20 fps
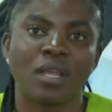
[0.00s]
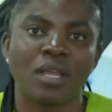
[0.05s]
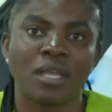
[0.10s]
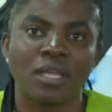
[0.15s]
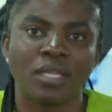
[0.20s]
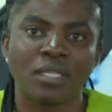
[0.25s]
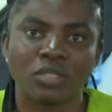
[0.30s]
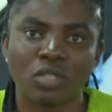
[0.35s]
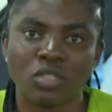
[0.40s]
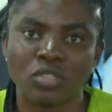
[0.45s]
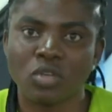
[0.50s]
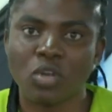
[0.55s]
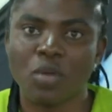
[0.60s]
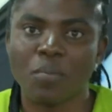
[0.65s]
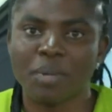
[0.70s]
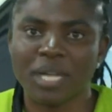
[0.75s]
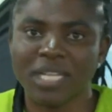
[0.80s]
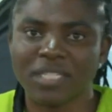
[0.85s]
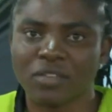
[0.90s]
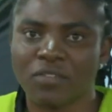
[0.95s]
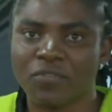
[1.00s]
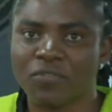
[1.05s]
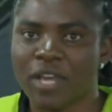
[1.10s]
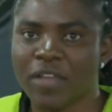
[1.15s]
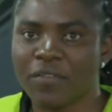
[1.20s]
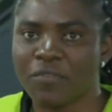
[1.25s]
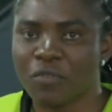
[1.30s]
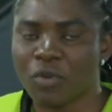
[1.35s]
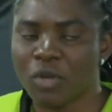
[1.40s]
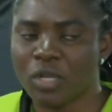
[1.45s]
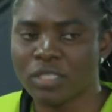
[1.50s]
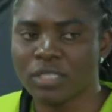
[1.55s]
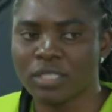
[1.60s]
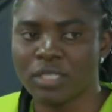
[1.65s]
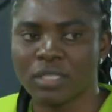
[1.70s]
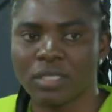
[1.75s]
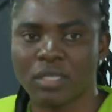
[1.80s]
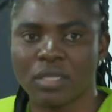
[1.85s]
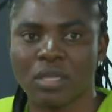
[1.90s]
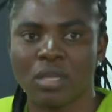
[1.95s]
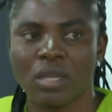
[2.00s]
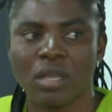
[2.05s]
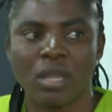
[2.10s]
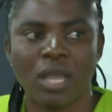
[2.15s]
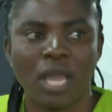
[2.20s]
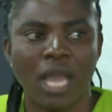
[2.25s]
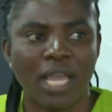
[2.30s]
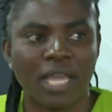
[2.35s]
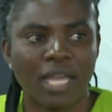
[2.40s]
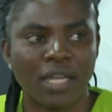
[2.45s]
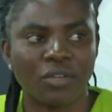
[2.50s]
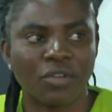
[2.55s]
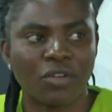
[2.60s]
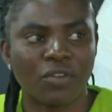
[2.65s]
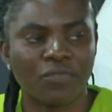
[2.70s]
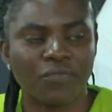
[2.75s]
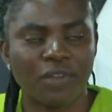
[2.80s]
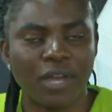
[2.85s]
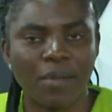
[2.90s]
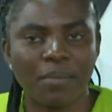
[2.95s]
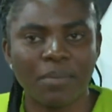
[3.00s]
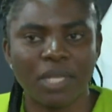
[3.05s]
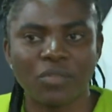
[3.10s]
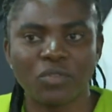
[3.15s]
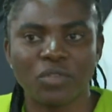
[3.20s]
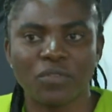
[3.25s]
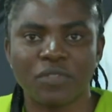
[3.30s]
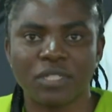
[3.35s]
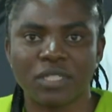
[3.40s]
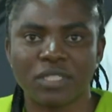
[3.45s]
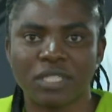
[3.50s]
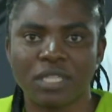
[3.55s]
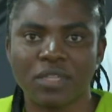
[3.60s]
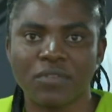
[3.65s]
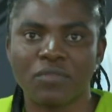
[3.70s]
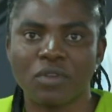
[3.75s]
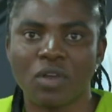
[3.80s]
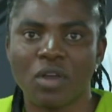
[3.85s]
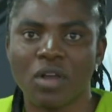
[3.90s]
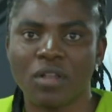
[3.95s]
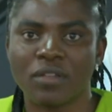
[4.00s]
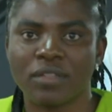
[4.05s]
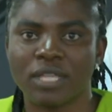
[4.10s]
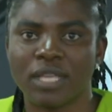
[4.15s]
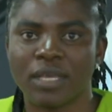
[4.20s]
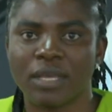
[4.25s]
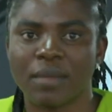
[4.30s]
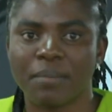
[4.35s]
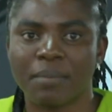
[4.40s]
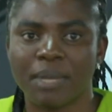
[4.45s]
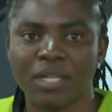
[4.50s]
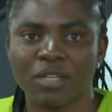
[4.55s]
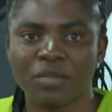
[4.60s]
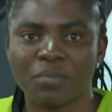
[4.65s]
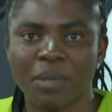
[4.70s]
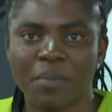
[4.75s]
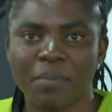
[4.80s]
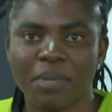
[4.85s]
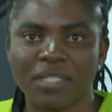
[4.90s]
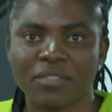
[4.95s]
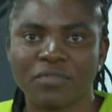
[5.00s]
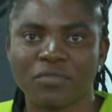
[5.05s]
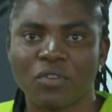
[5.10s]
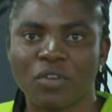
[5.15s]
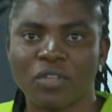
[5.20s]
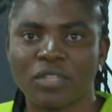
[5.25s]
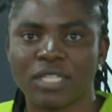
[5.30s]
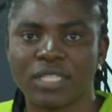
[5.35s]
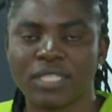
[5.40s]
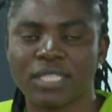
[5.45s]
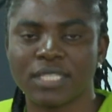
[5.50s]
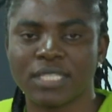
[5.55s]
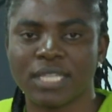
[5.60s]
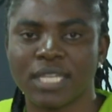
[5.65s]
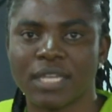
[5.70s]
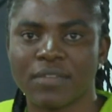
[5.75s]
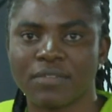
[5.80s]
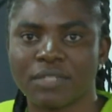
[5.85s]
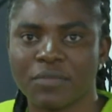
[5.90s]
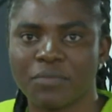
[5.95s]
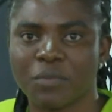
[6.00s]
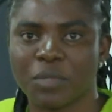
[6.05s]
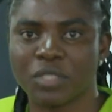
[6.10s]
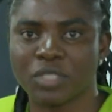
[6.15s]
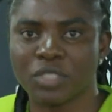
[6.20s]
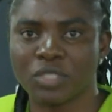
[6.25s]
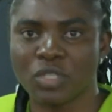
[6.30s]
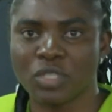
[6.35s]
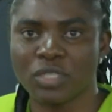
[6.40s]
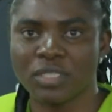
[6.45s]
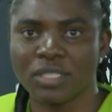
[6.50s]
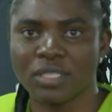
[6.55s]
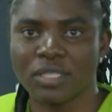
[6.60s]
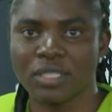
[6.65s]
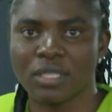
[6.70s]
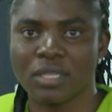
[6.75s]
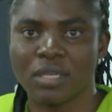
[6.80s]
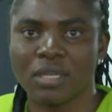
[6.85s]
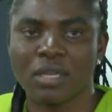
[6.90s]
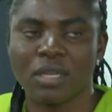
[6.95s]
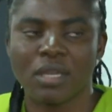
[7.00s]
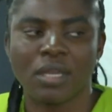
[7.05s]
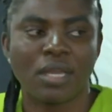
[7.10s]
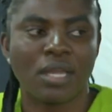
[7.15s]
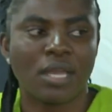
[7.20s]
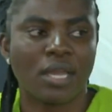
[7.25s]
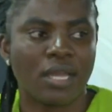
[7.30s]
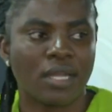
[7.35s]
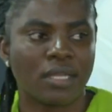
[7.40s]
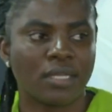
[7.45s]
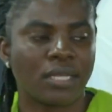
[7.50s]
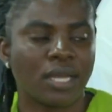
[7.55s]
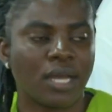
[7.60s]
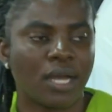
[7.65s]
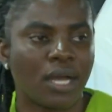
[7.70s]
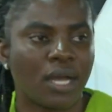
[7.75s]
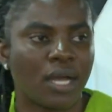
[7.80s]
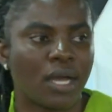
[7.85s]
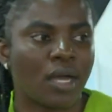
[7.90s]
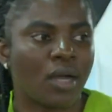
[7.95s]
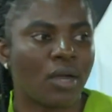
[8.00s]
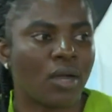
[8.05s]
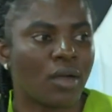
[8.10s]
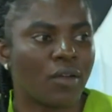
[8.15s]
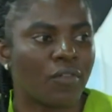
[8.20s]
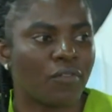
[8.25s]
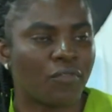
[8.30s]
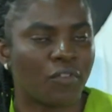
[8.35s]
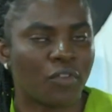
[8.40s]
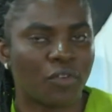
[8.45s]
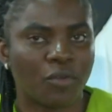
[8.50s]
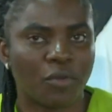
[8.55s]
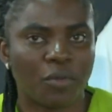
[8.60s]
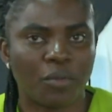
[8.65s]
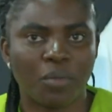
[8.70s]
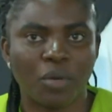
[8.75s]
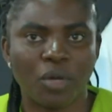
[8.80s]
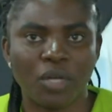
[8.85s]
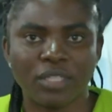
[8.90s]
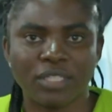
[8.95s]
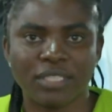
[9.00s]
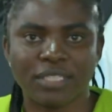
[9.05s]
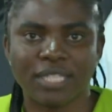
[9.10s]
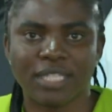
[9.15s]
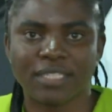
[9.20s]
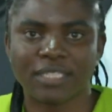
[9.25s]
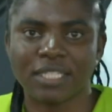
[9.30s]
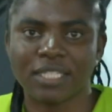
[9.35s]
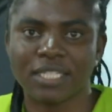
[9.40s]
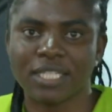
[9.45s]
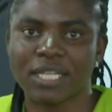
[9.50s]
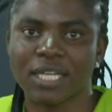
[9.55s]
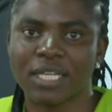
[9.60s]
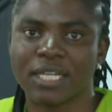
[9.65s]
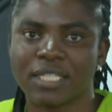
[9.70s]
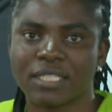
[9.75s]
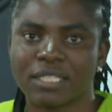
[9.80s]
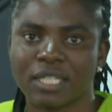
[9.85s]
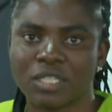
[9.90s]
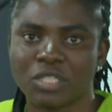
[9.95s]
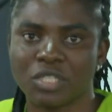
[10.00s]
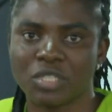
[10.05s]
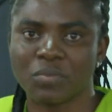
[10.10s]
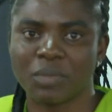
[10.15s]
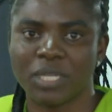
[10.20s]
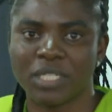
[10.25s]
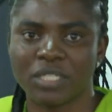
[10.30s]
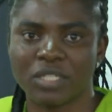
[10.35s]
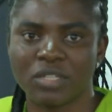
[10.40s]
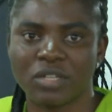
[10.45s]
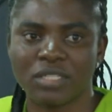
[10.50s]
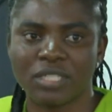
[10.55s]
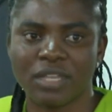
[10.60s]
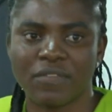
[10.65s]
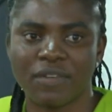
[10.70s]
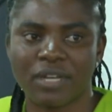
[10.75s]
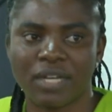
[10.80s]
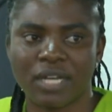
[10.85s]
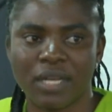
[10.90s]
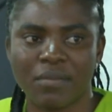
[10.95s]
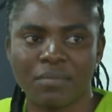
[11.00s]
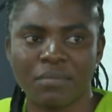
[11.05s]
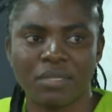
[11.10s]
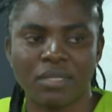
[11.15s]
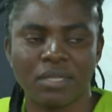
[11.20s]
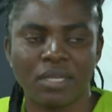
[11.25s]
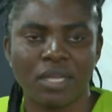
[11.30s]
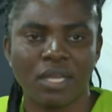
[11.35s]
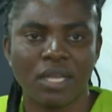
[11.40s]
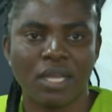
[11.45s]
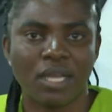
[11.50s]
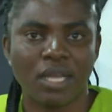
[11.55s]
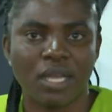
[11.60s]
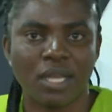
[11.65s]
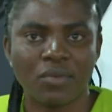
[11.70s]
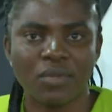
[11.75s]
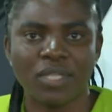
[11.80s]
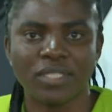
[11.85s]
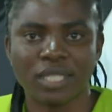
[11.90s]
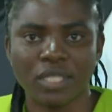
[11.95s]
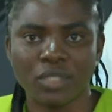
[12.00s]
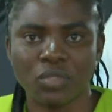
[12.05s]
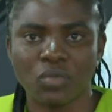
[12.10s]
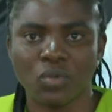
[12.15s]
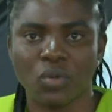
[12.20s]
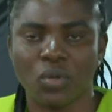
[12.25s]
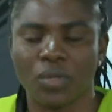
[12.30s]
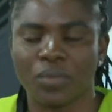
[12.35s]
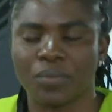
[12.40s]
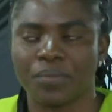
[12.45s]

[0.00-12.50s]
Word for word: It's also comprised of five wards. I can confirm that we've received all the ballot papers for all the six elective positions. And uh, for both strategic and strategic materials have arrived, and we're set to go.